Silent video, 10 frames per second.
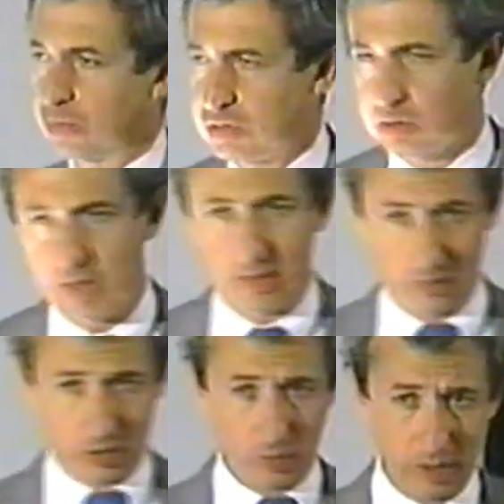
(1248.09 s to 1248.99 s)
Aristocrat,
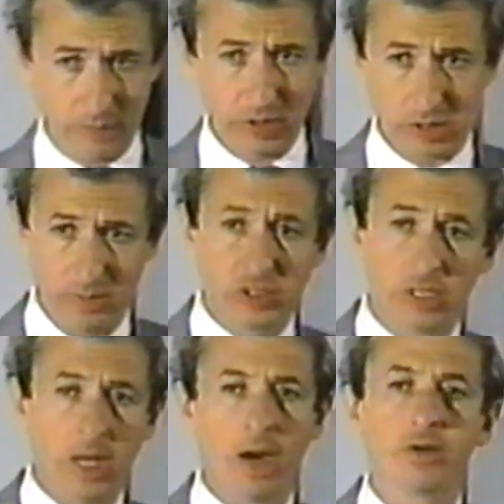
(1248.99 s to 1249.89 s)
you look the word up in the dictionary, means
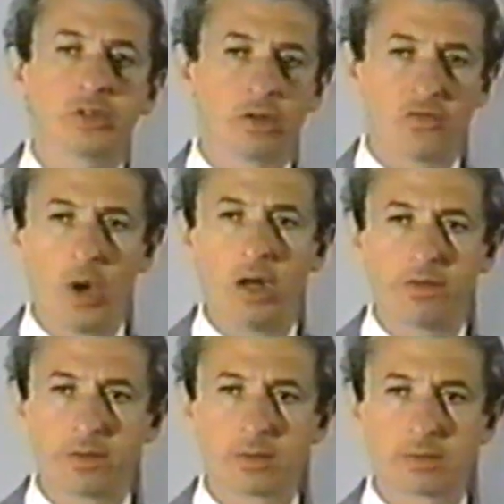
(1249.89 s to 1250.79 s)
the inheritor of wealth.